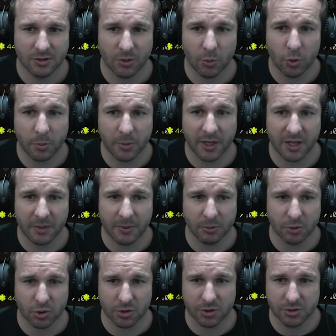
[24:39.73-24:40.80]
There will be other
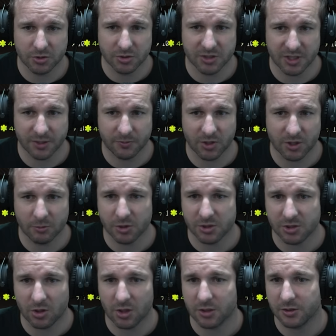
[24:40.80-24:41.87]
people trying to do the same run
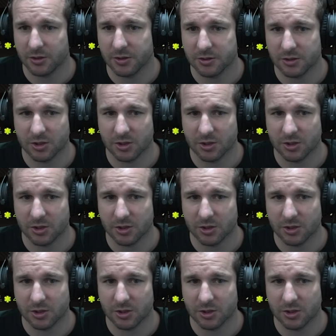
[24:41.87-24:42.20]
most likely,